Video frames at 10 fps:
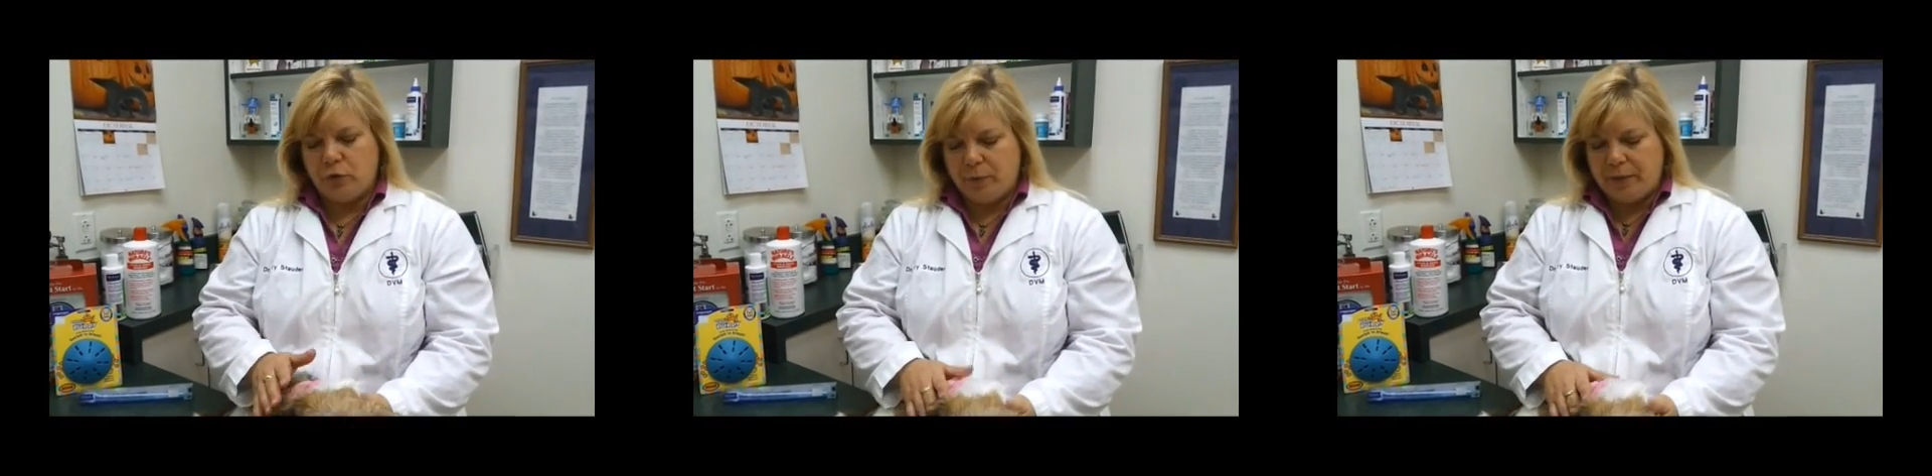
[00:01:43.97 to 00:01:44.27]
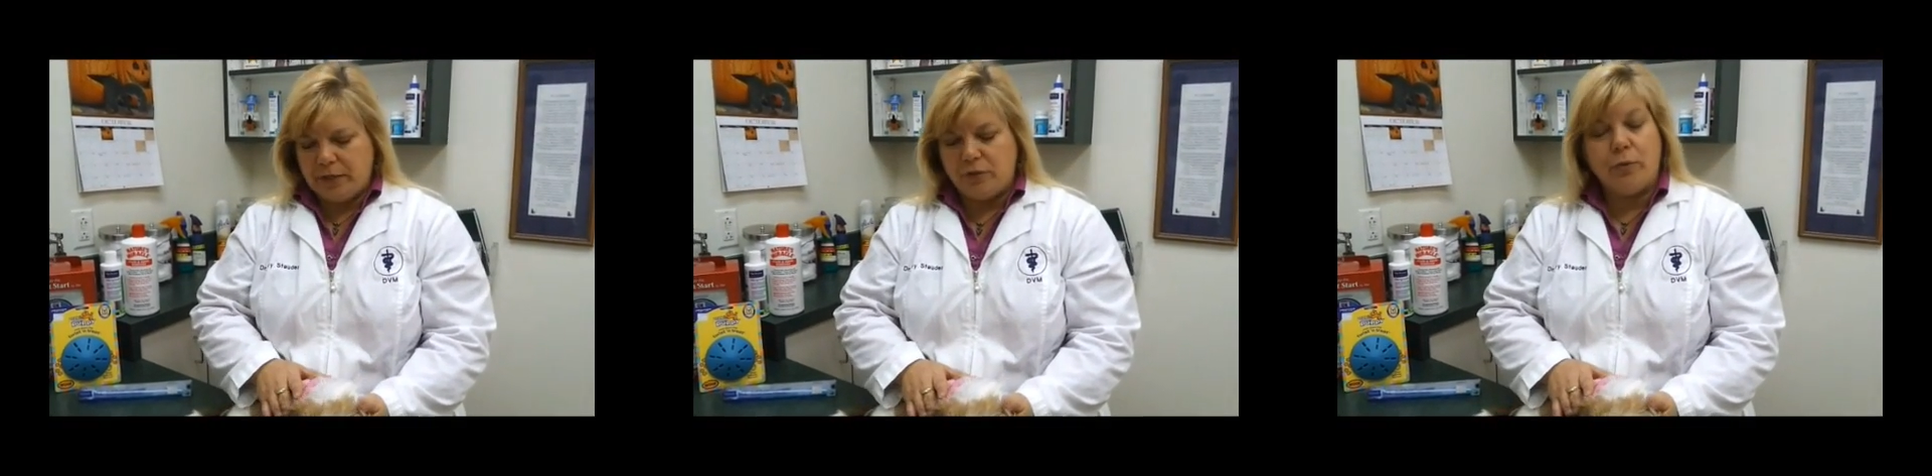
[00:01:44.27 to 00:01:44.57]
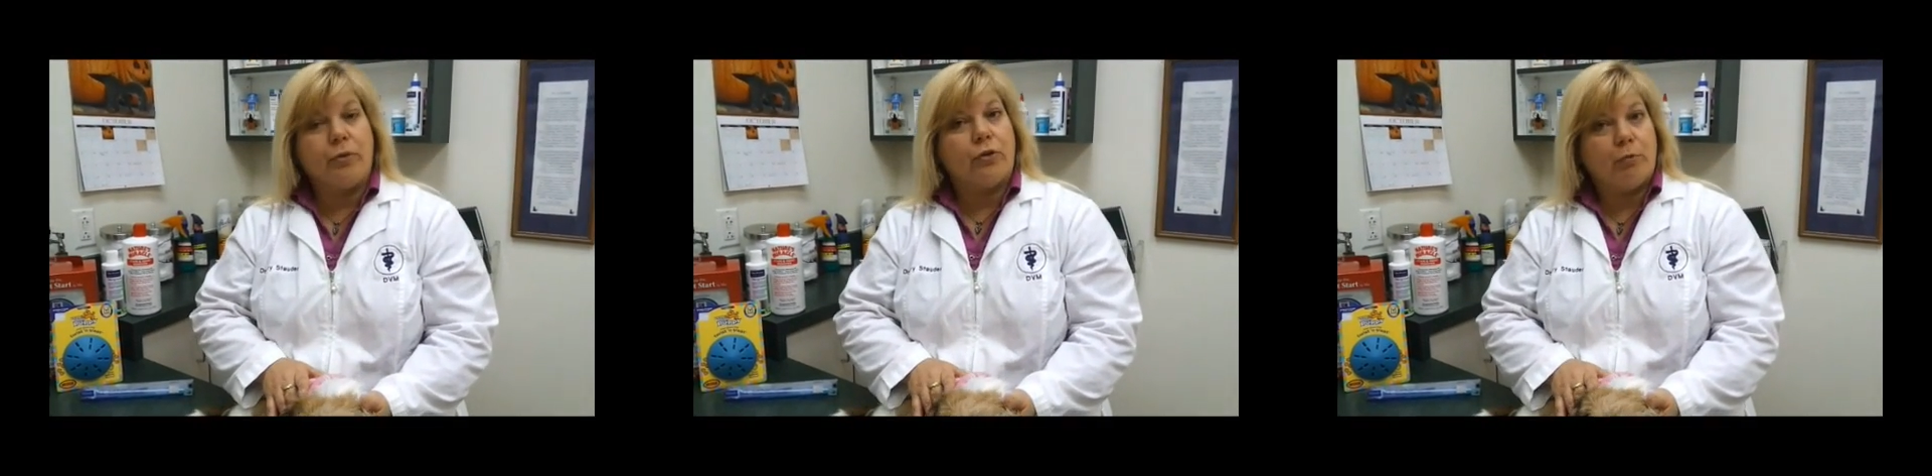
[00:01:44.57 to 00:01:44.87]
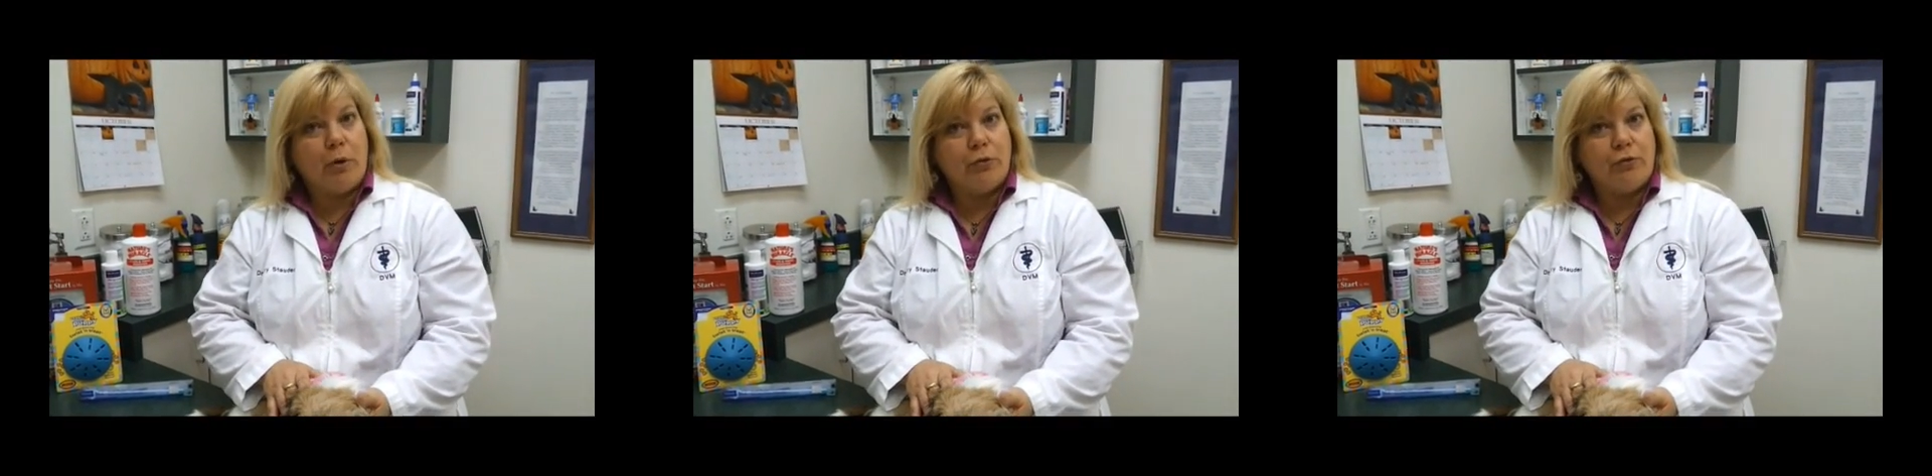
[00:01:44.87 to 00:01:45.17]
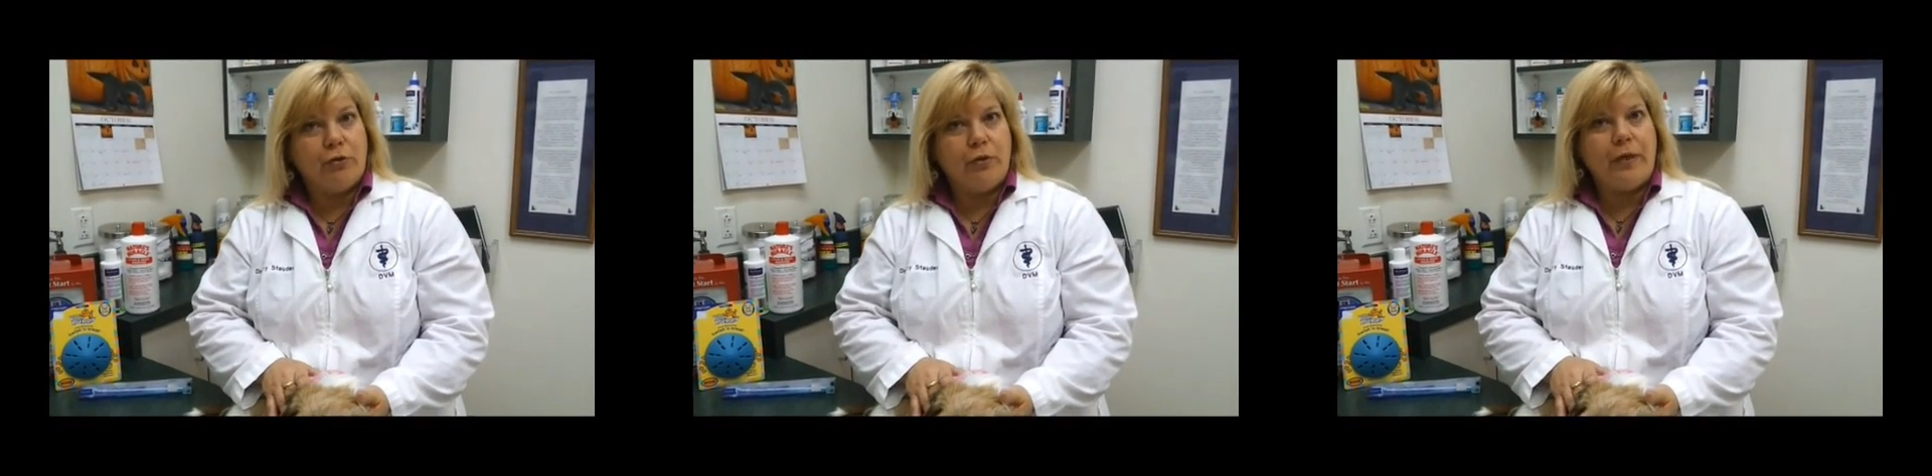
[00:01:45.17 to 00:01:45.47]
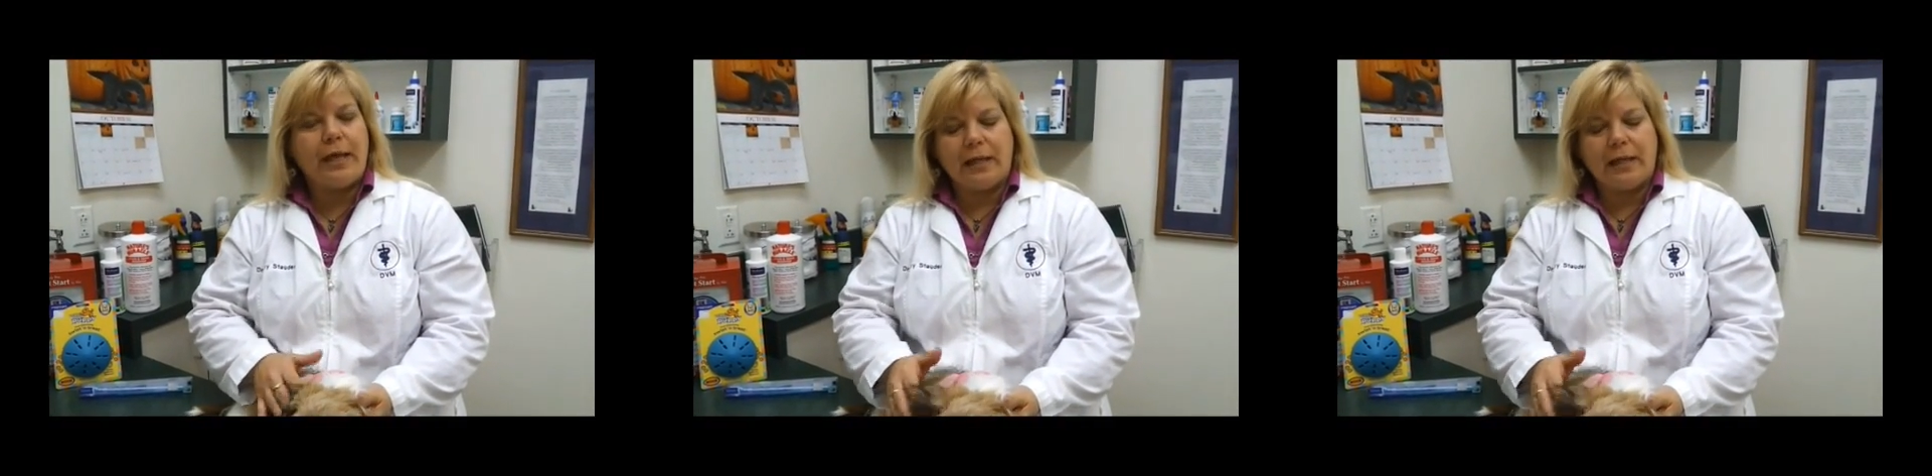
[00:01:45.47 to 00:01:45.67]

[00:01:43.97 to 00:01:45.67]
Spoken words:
so when they do what they're supposed to do,